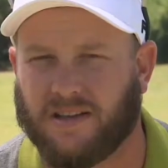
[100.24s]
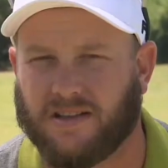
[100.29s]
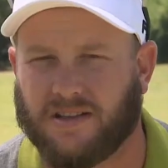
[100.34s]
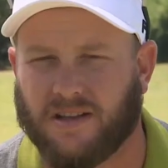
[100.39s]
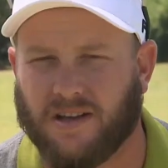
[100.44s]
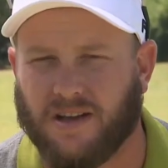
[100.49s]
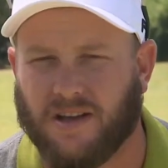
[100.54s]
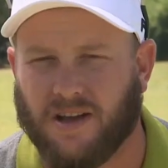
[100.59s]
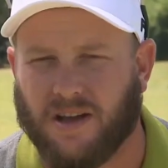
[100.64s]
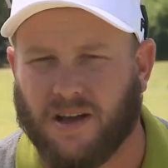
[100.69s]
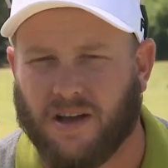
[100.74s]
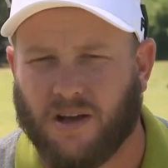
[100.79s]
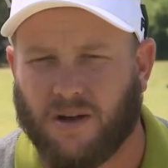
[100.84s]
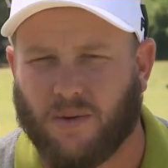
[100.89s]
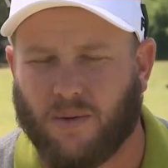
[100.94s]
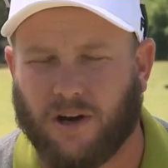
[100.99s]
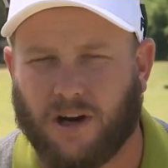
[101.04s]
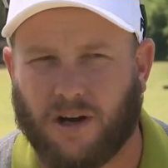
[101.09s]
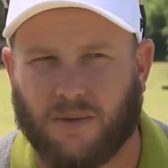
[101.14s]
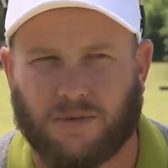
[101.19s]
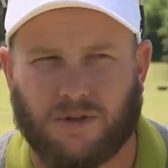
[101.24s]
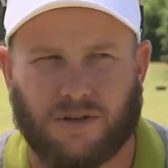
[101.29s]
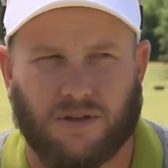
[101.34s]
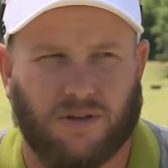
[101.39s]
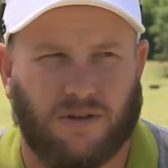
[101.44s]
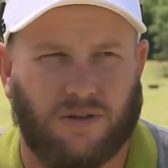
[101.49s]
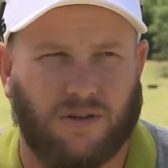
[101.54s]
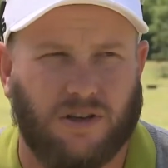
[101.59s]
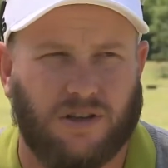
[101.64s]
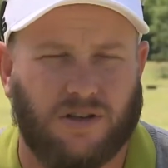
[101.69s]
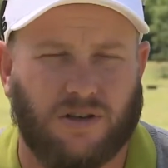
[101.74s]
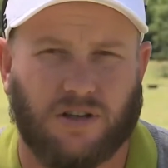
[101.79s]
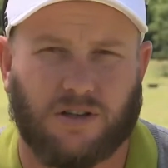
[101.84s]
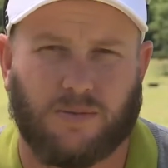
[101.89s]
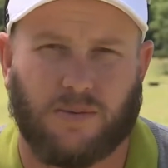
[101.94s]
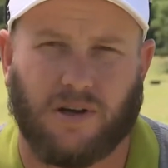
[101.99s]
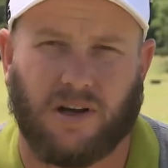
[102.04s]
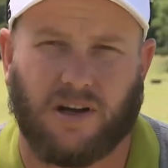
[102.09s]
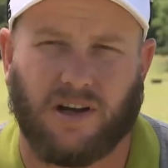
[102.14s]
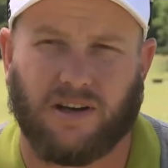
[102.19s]
is when I'm 2-3 shots
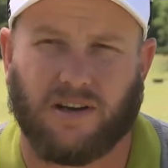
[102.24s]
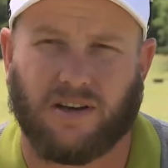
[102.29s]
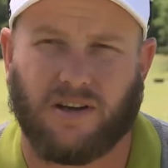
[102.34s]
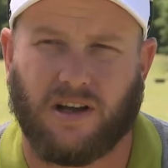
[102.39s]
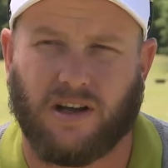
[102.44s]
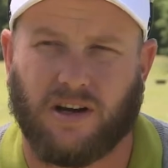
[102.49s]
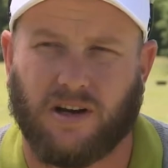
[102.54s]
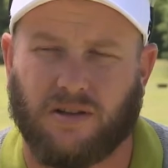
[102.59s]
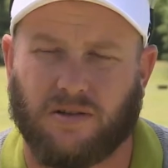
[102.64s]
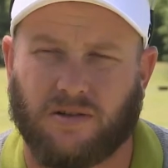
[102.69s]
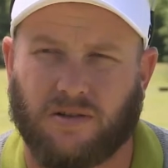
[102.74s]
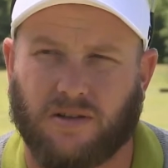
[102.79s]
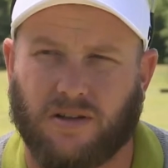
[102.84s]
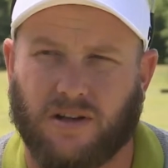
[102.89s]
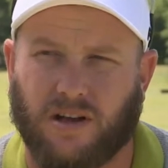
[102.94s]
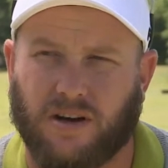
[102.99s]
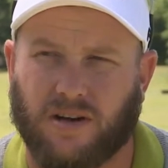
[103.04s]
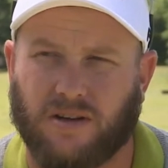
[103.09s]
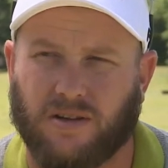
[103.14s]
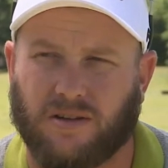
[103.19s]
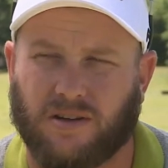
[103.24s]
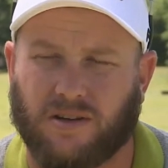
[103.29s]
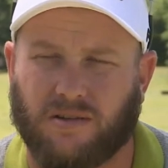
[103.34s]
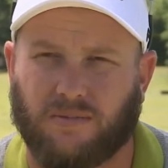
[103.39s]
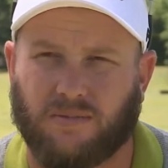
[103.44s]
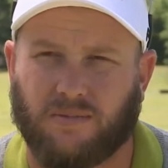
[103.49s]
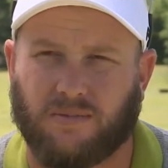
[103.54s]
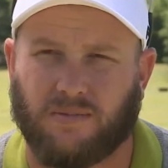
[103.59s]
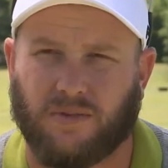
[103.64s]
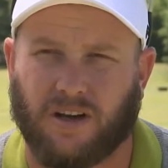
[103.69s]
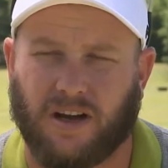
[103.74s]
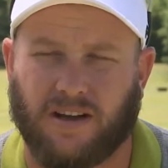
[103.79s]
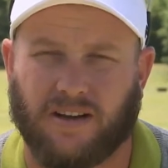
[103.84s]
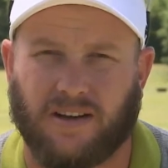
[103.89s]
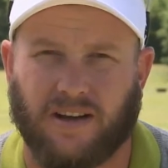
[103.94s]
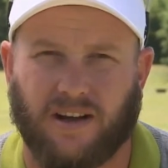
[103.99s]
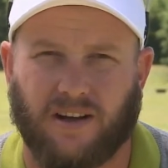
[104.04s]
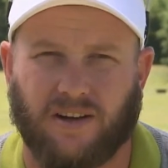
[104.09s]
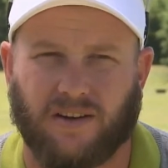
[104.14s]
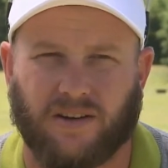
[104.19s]
behind, I don't lie
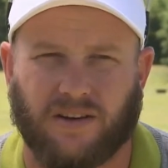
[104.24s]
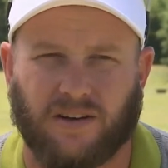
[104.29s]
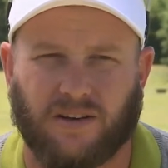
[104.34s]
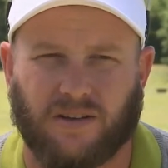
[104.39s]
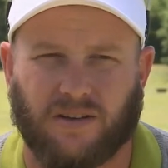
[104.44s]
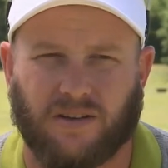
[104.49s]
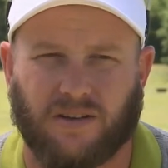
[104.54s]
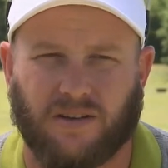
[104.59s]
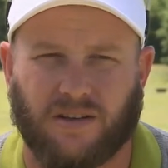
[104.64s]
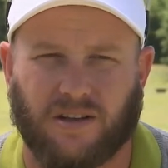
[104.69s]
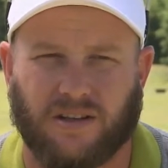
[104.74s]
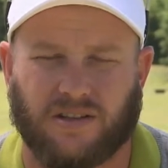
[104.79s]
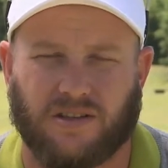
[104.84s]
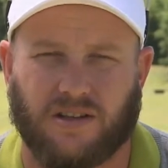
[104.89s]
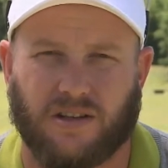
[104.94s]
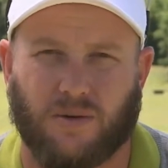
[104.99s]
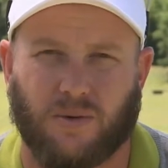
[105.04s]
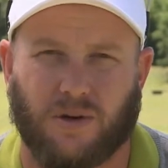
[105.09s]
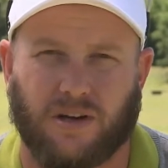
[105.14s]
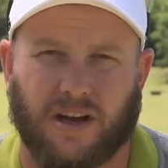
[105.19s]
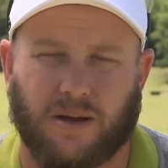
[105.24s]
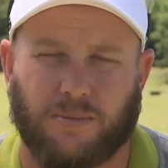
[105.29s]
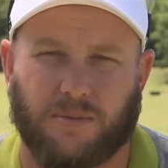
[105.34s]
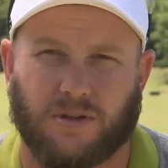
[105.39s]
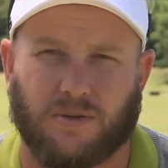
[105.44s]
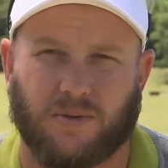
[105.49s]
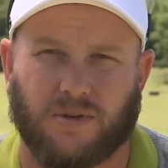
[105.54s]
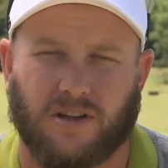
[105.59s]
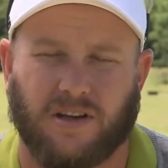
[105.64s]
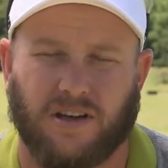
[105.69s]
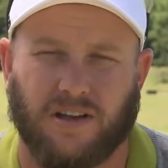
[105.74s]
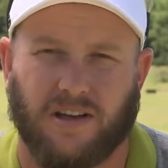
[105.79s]
down and see what happens with the